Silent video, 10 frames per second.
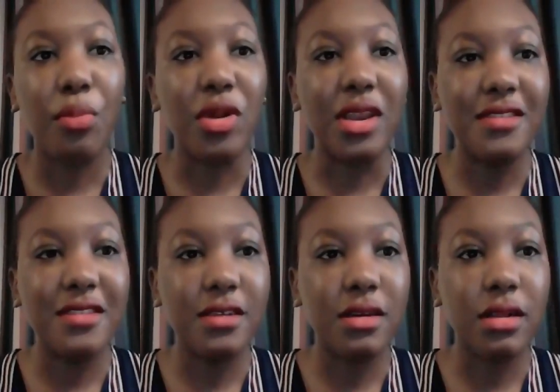
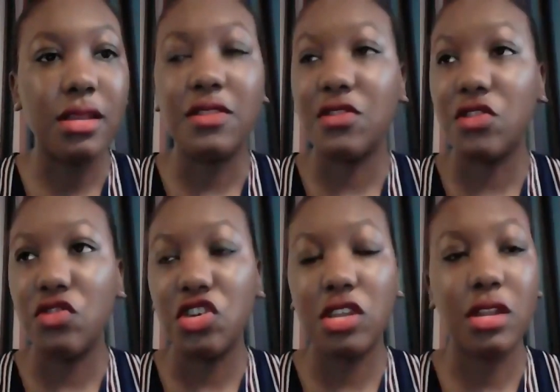political,
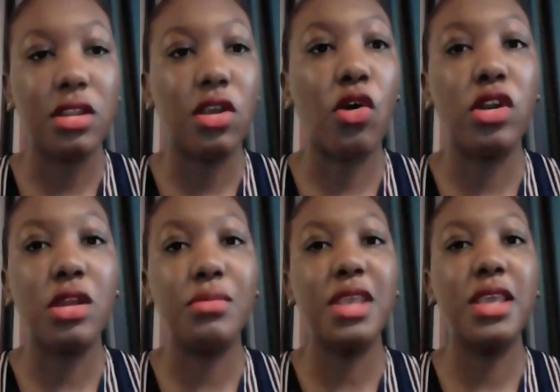institutional, and
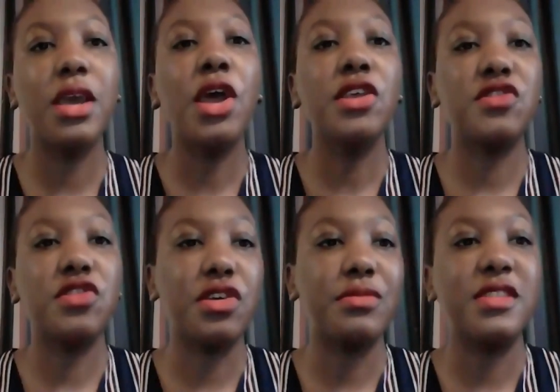economic
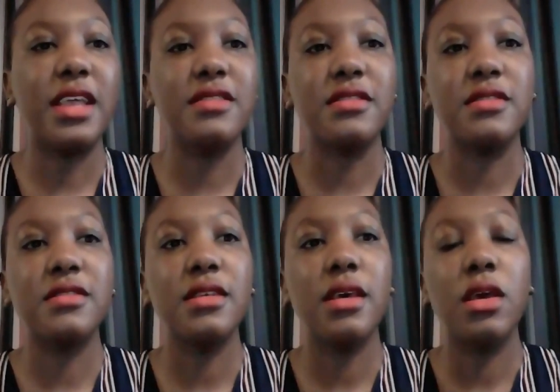
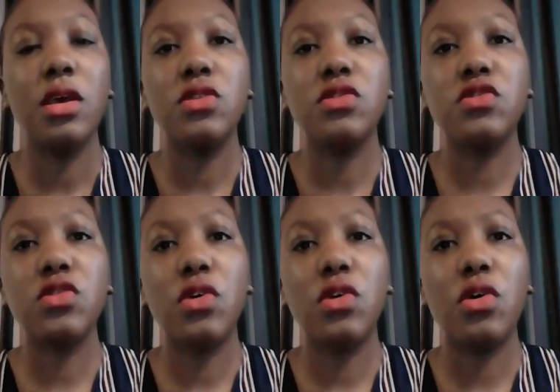circumstances.
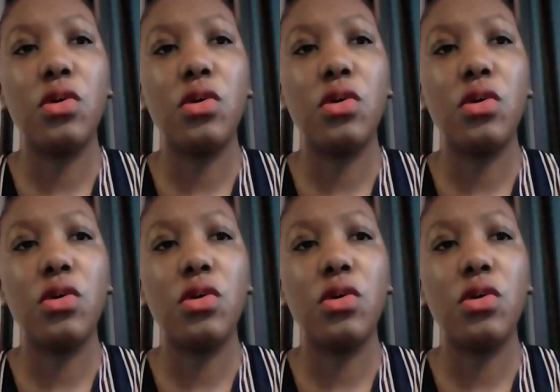So